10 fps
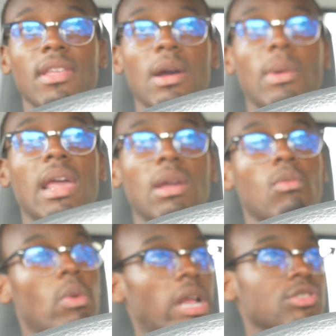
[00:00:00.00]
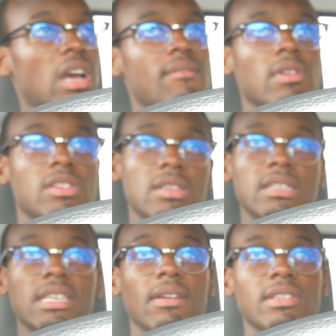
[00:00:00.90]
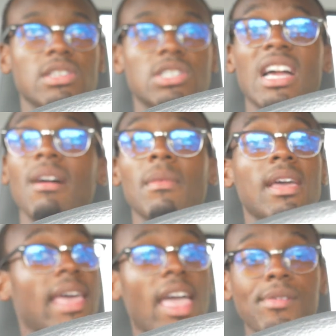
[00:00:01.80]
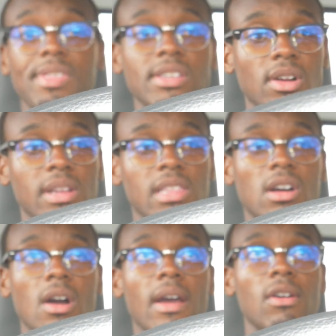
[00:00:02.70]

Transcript: That way, when I drive the Integra to the shop, everything's already in the car.